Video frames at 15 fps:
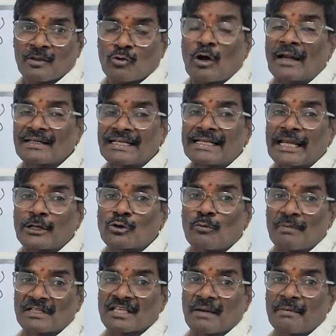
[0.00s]

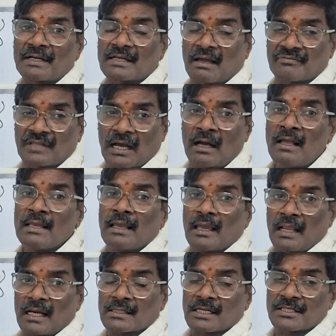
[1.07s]
quantitative measurement of the
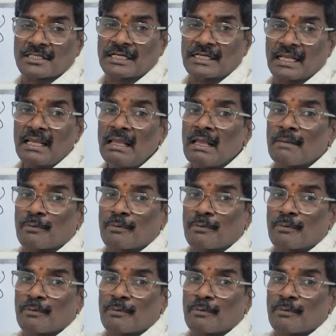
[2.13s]
electricity